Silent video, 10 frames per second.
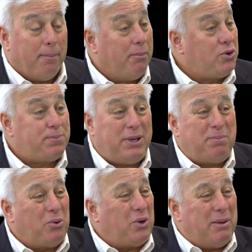Most
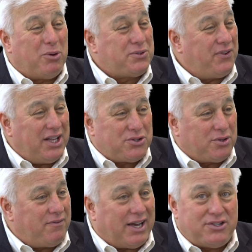people and most financial
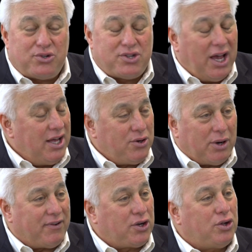advisors don't
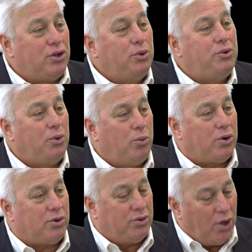have a clue in the
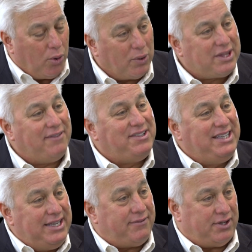world what they've
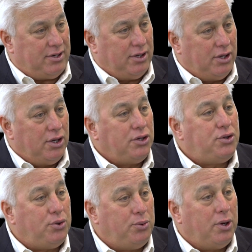given
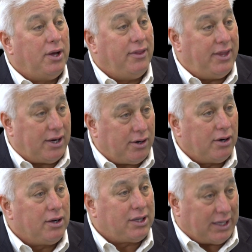to their
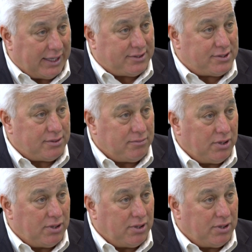clients.